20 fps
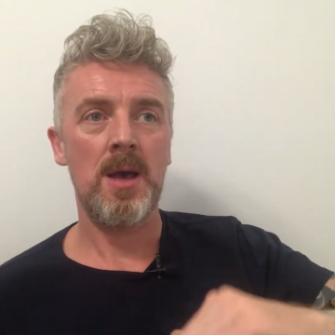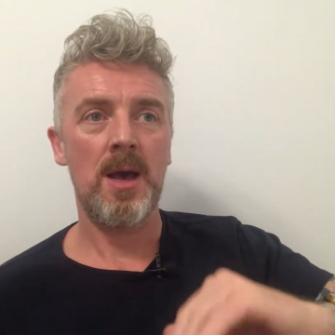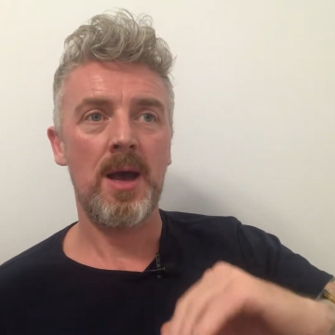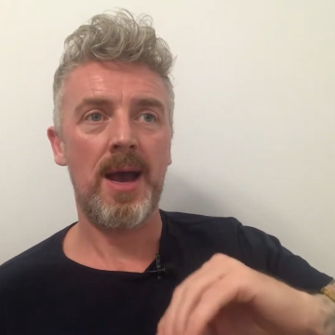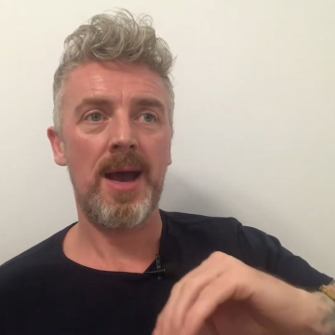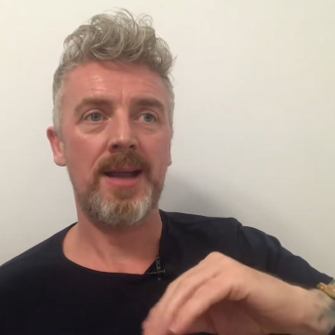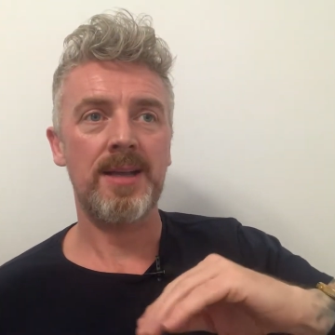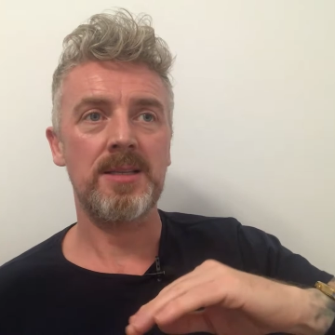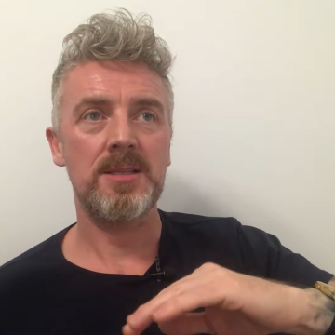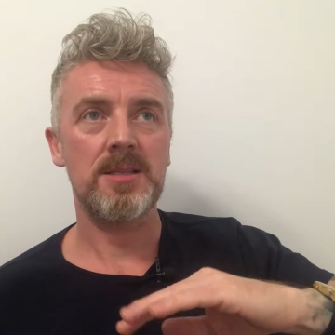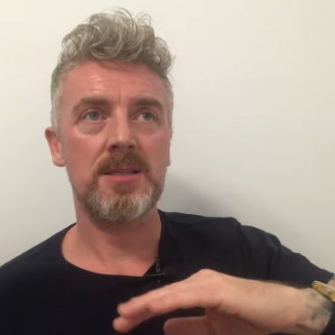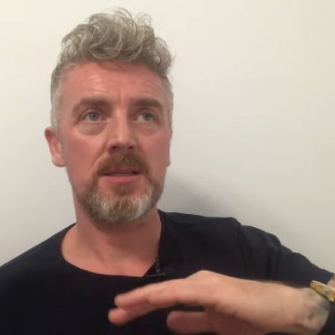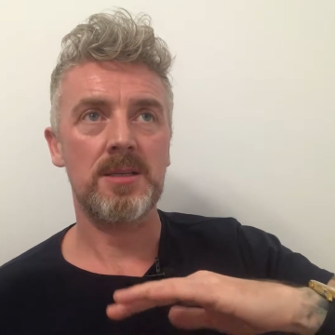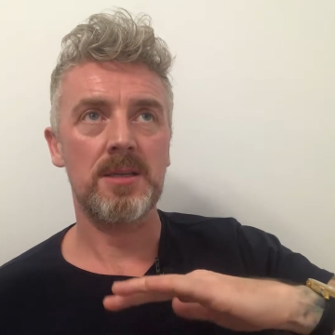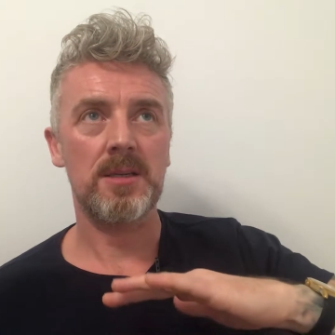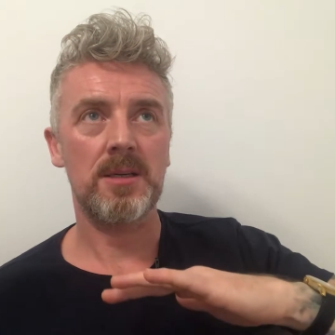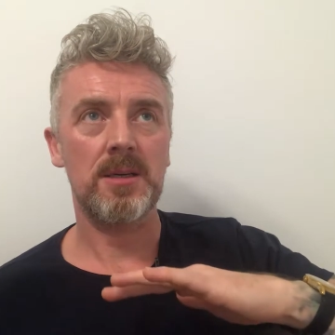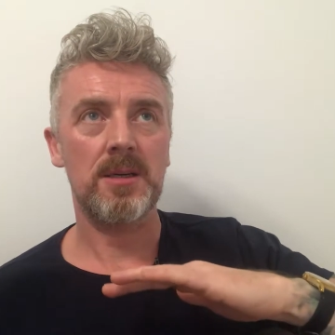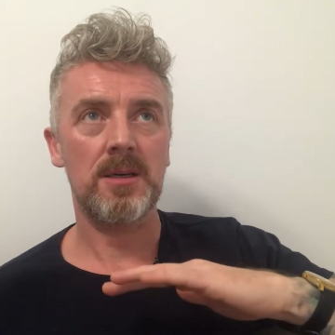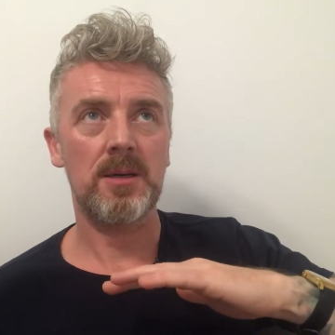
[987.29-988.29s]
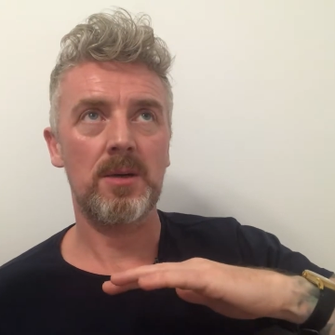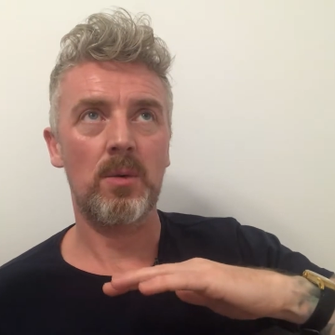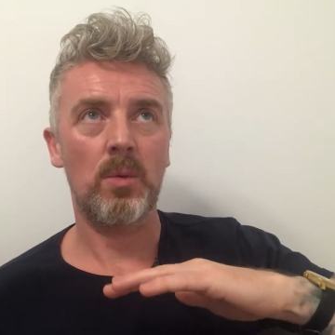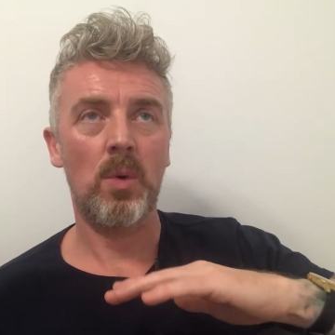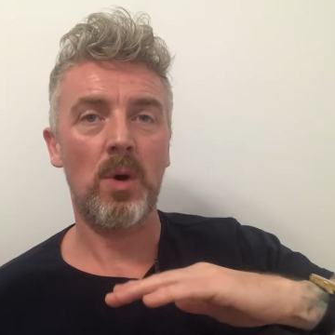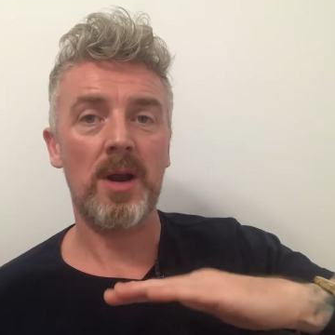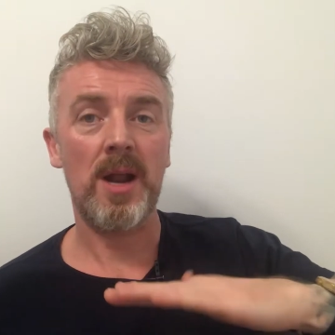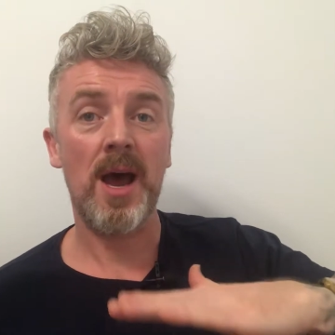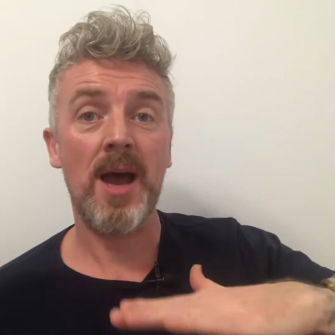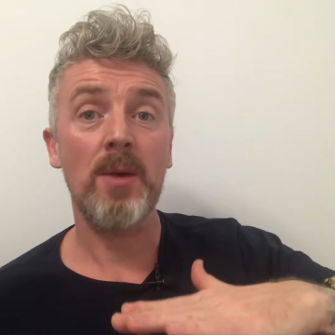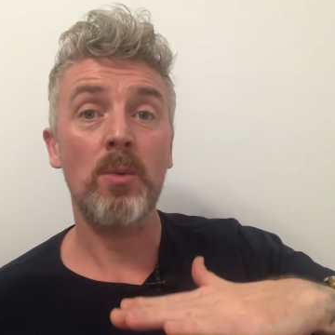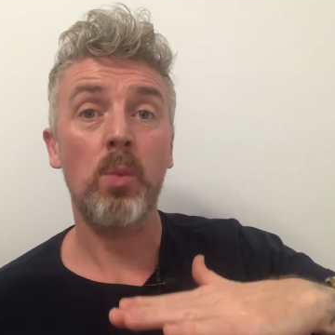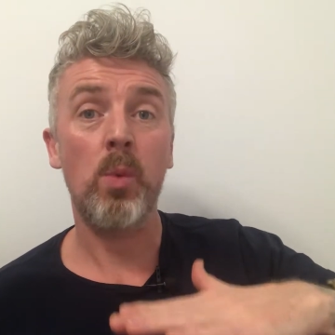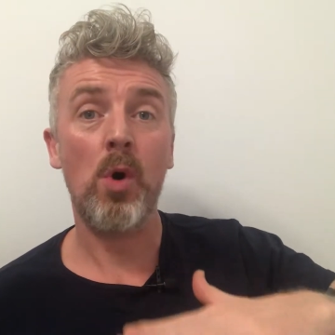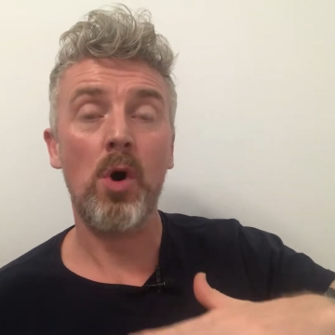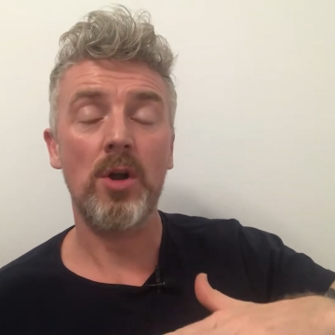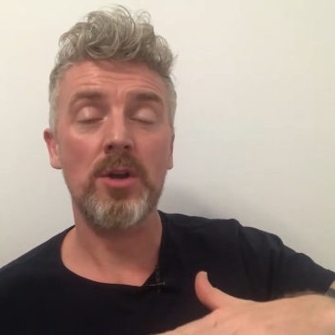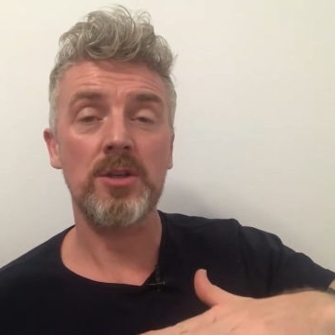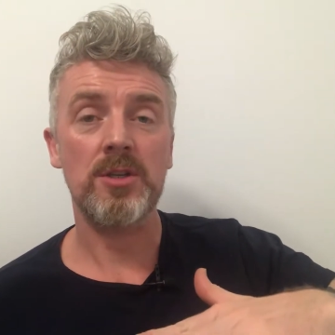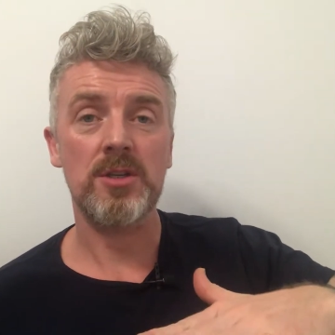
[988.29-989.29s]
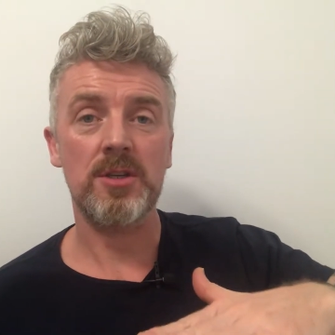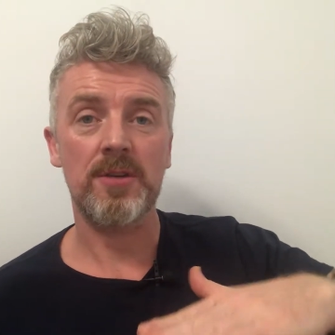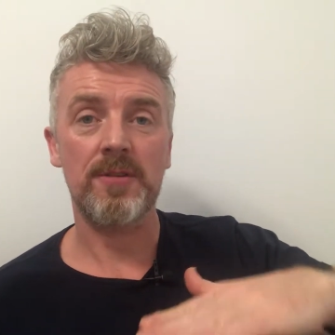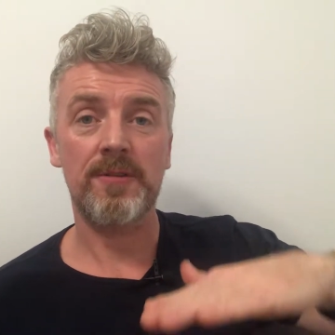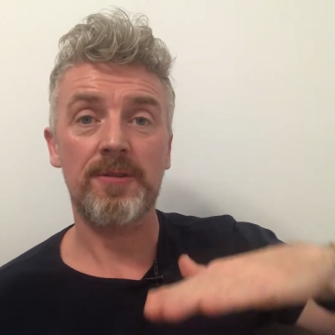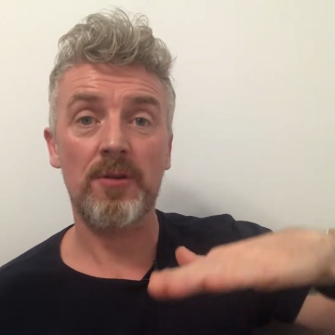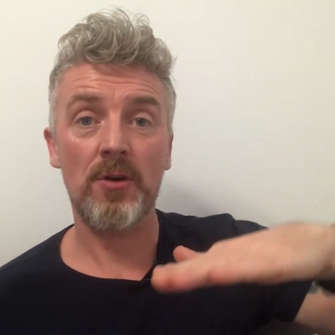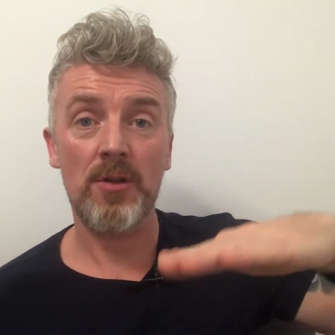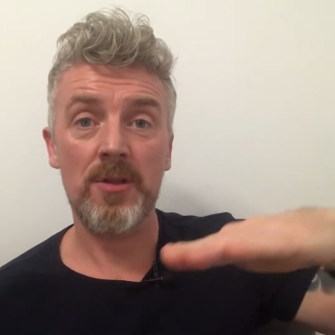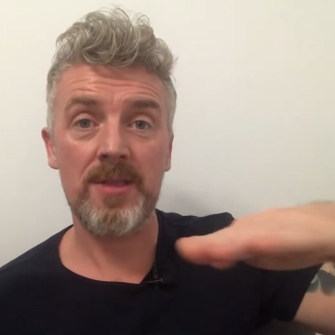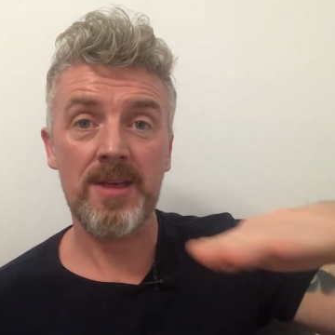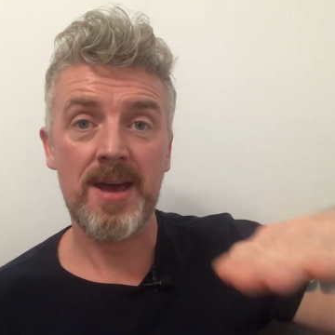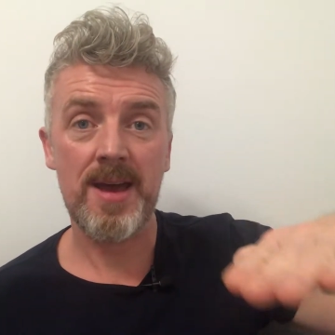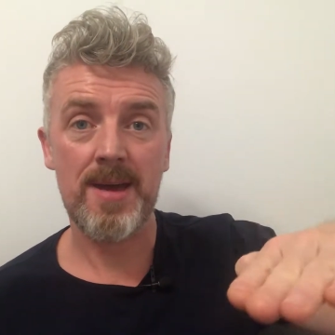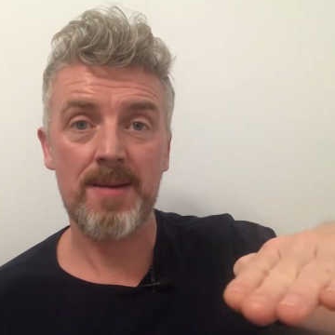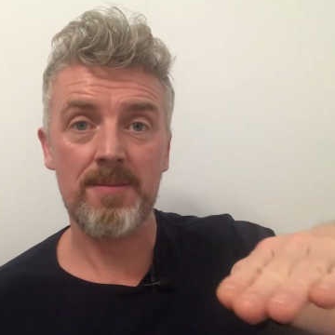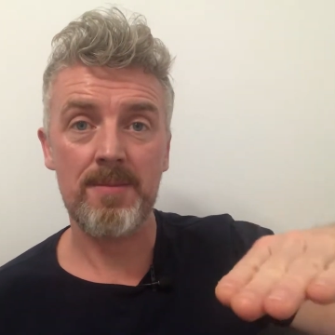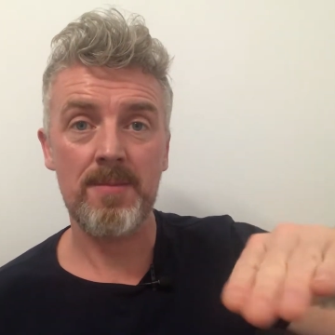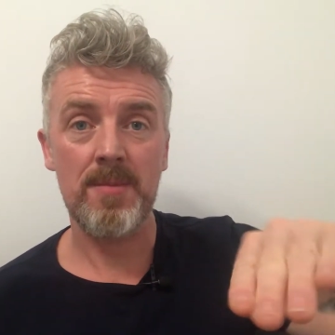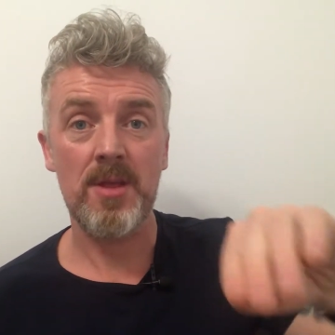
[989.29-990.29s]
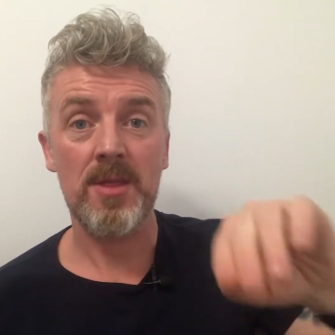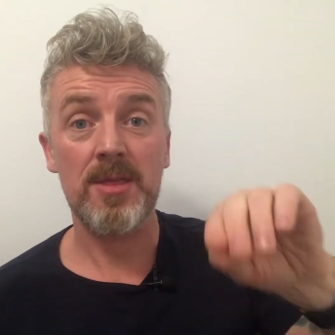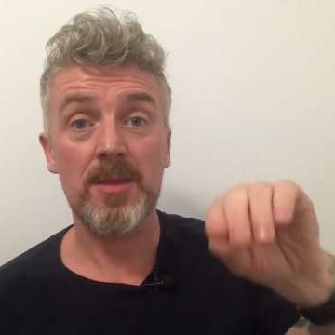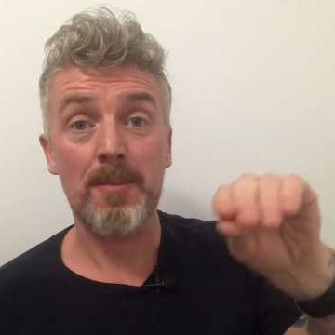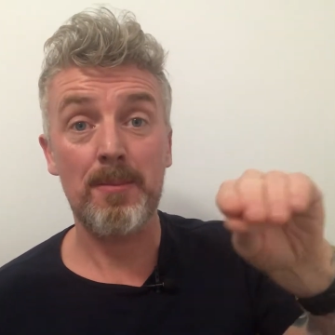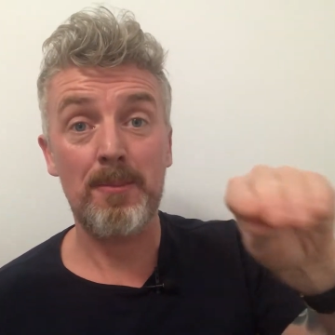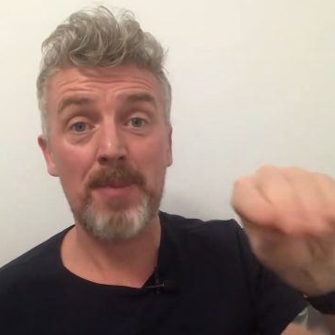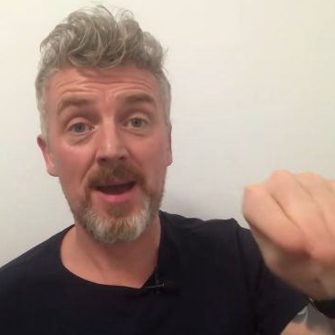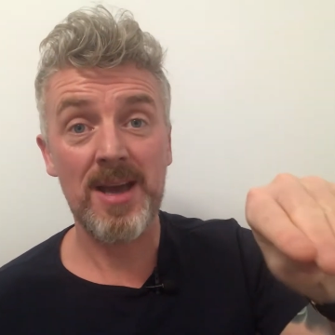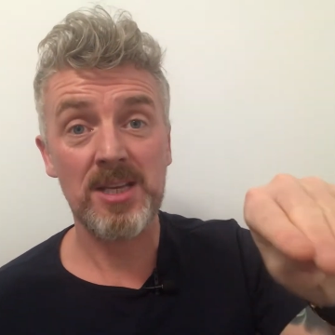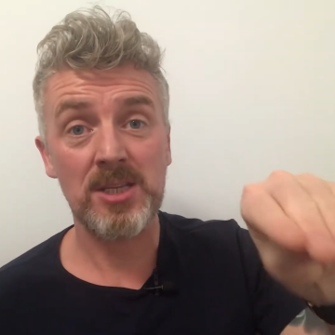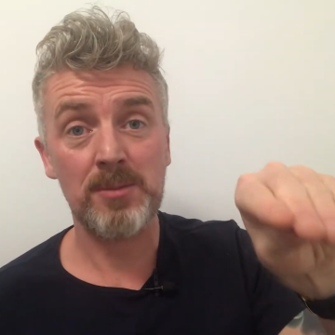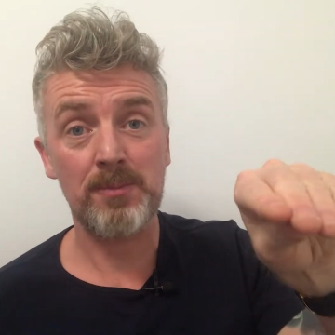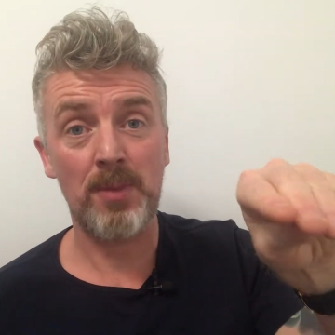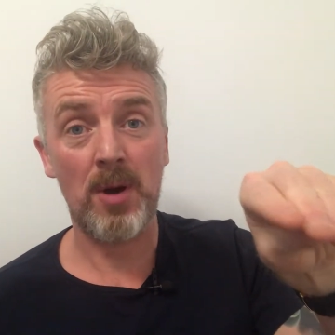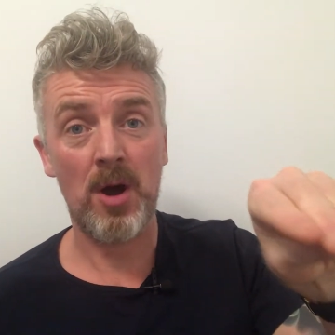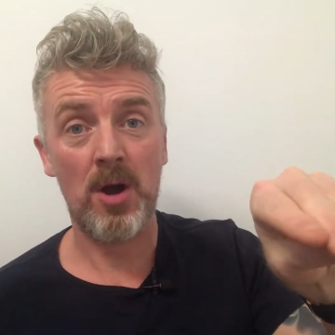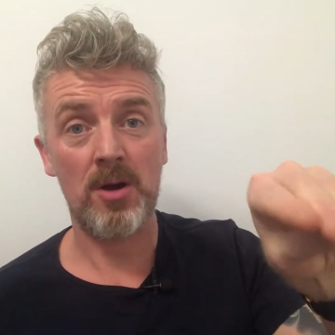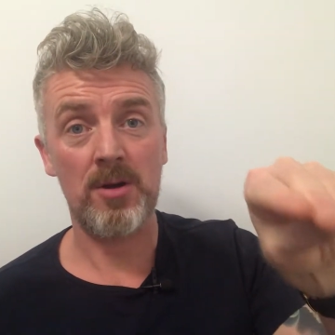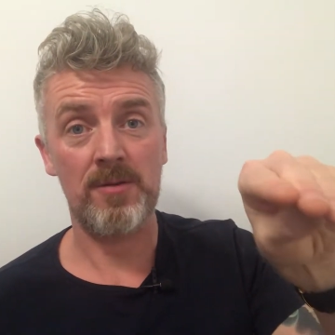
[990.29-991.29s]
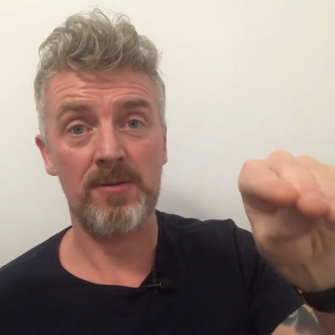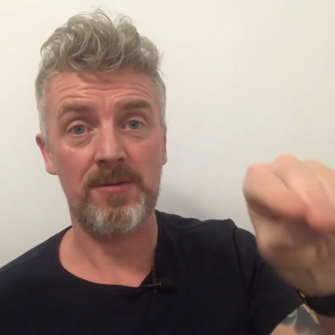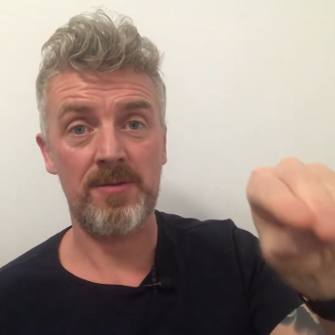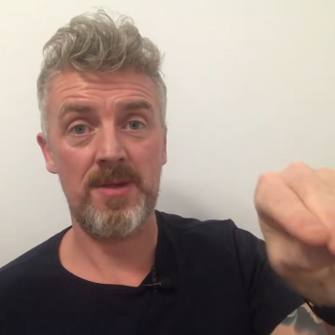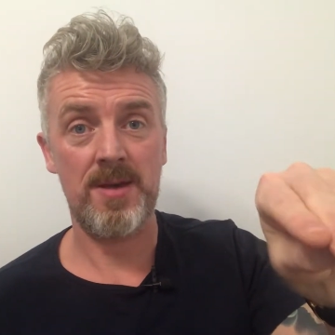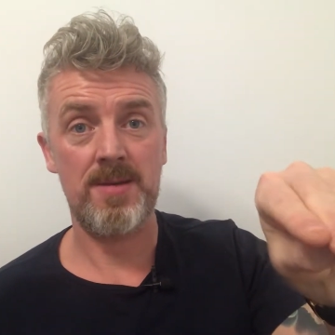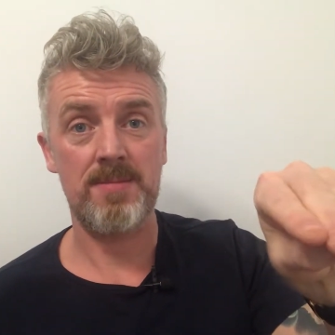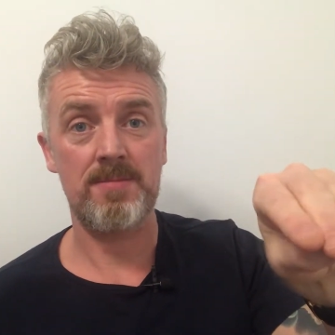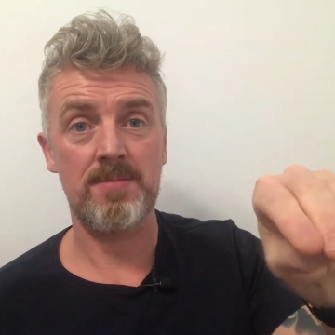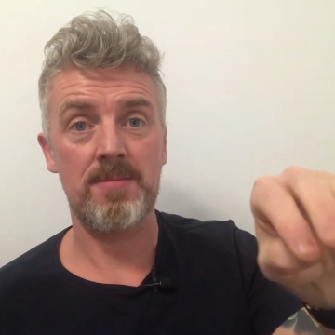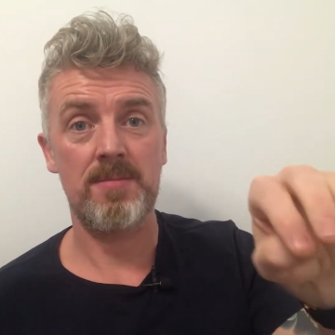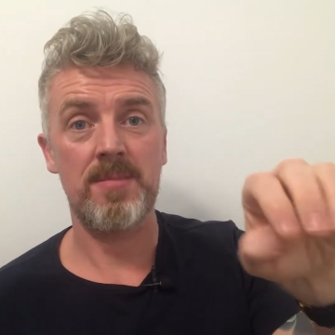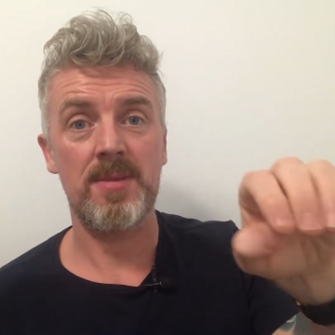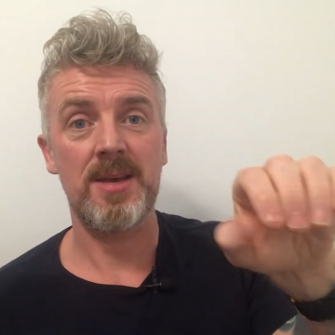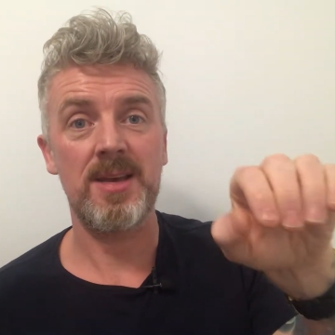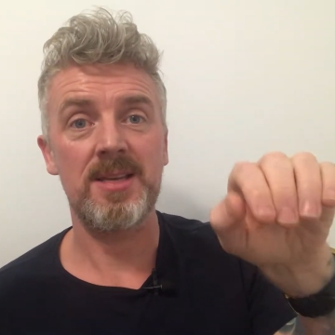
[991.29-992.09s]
And what I want for them, the best part of them,